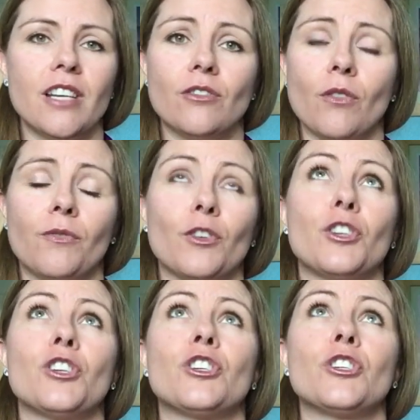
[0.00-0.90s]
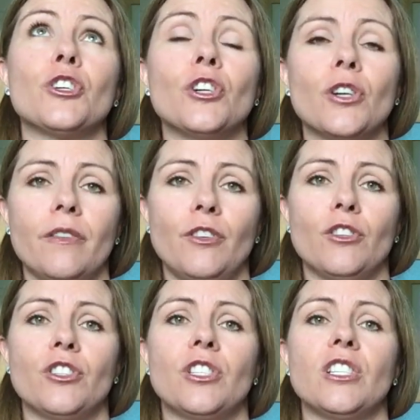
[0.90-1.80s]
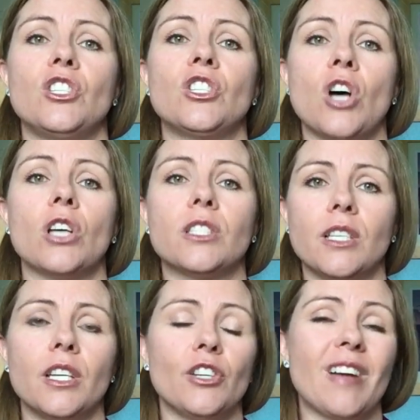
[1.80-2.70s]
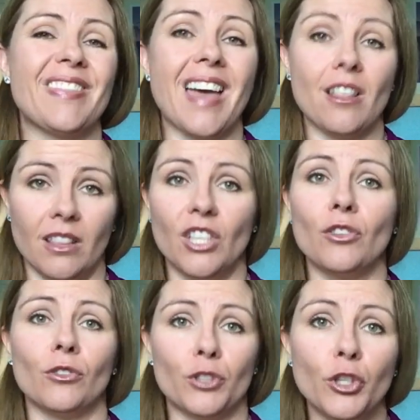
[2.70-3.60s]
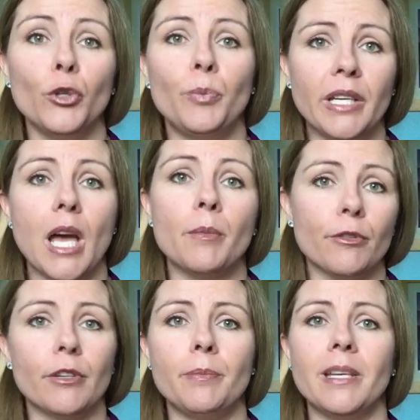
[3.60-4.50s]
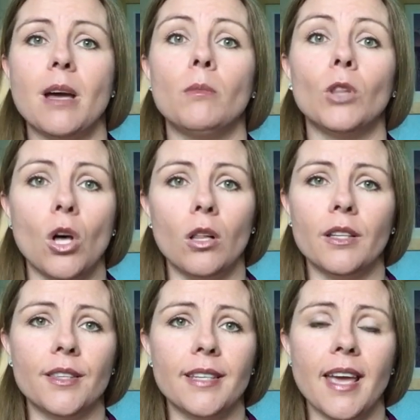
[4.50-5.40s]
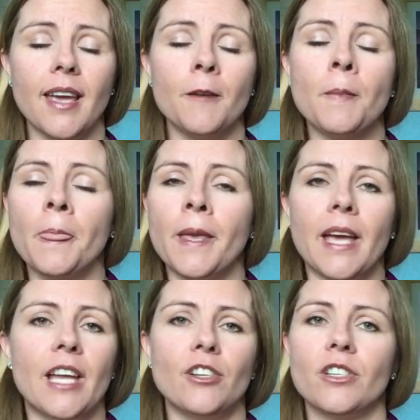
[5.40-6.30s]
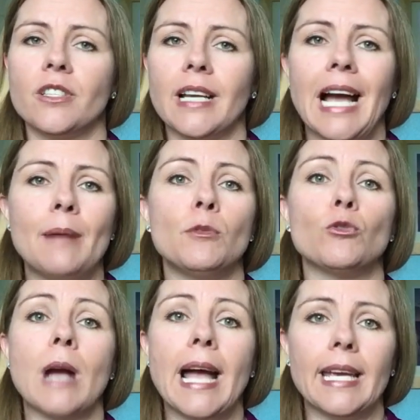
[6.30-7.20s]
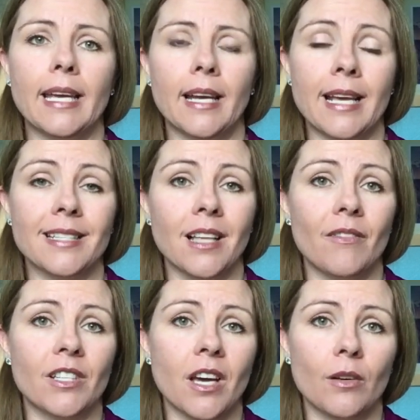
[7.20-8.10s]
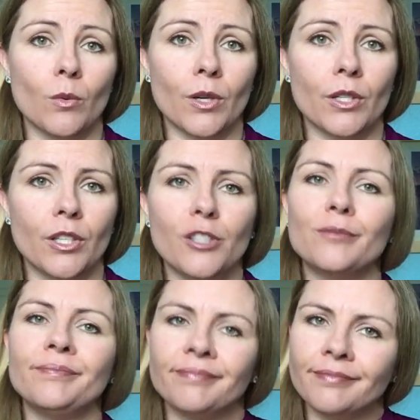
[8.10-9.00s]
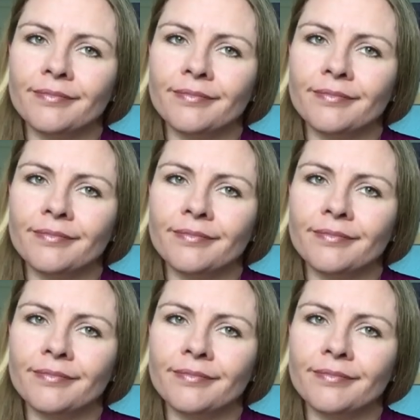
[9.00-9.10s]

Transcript: Nitro for sure if you're just exhausted and you're at that literal 2 p.m., 3 p.m. lull in the day and you're just like, I'm dragging and I still have a ton of work to do,